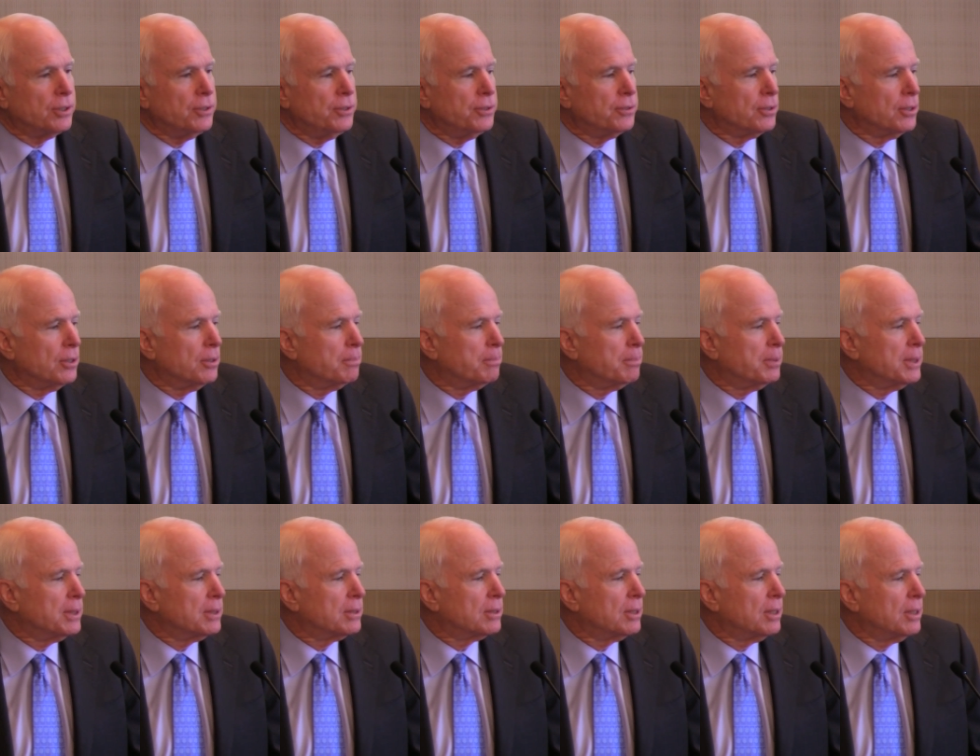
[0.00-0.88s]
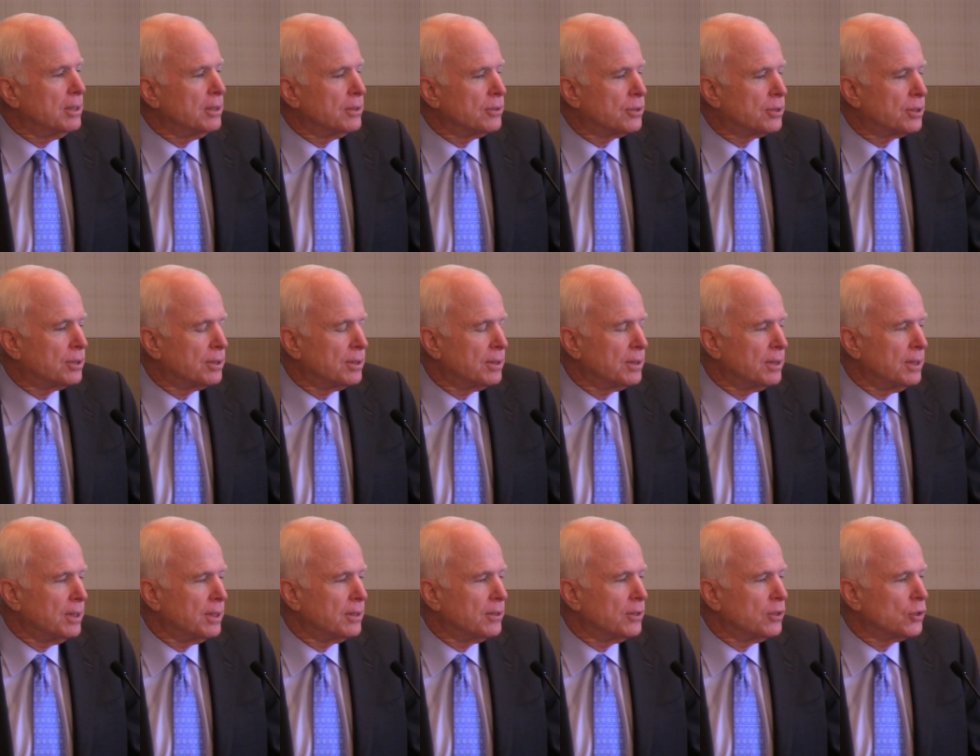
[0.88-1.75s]
in Europe as it is
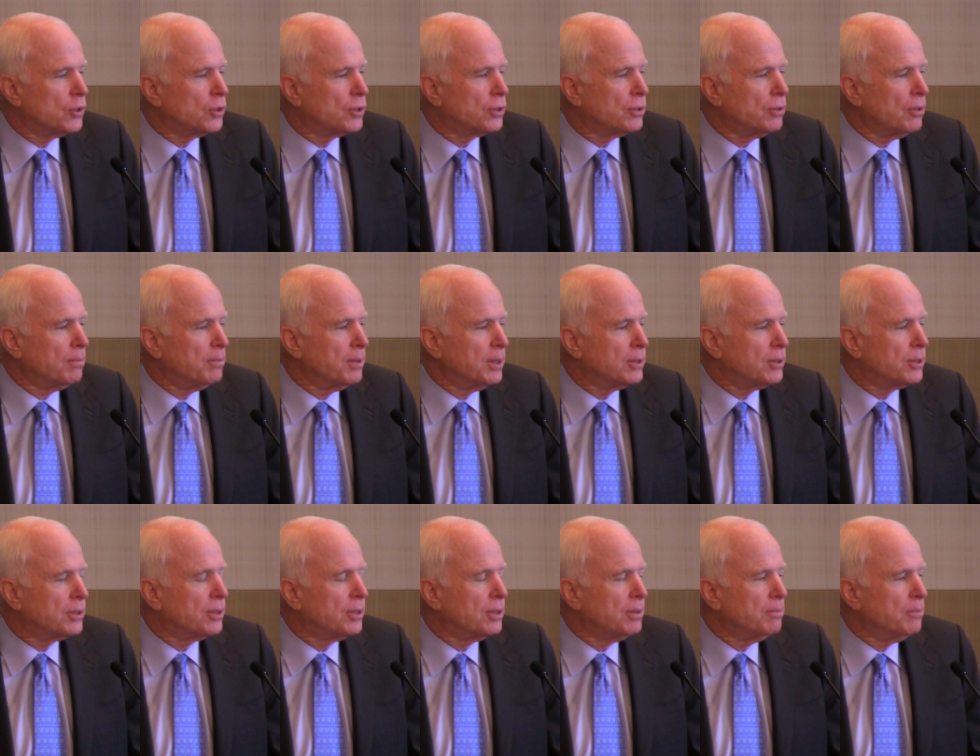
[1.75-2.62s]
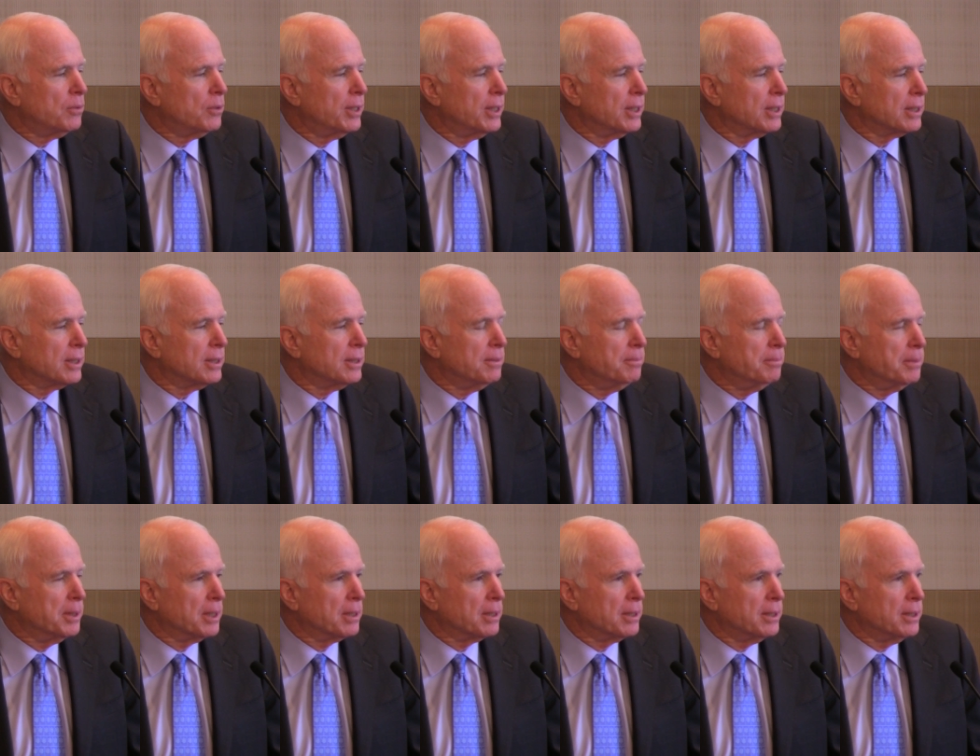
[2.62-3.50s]
that there's so much turmoil in the
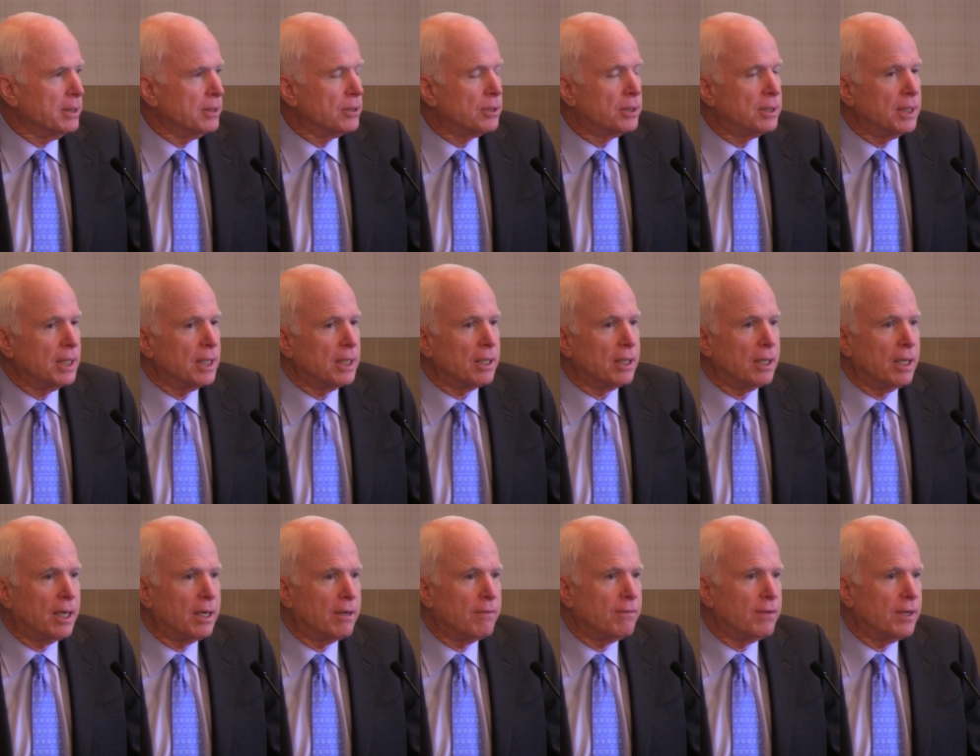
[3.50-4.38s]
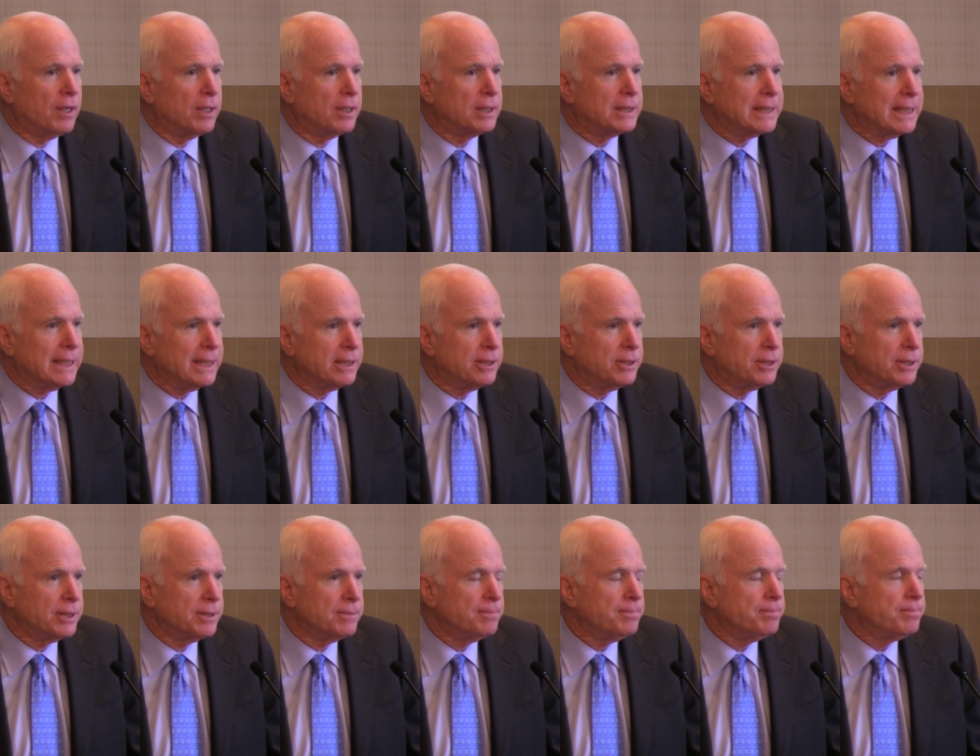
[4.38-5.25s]
Middle East that a lot of our
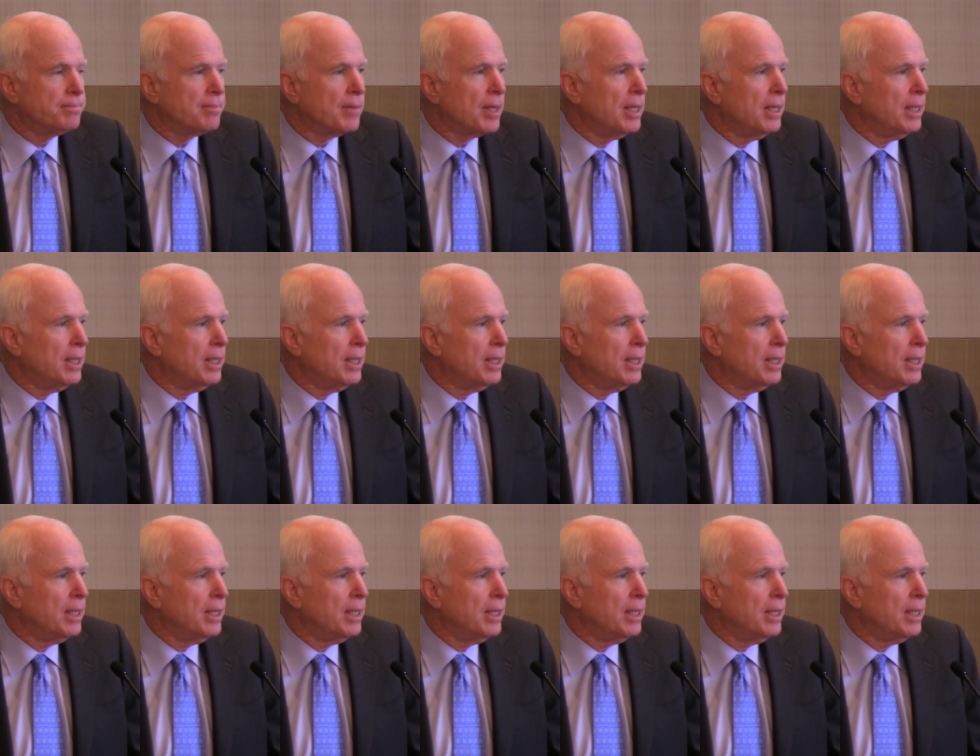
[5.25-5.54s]
attention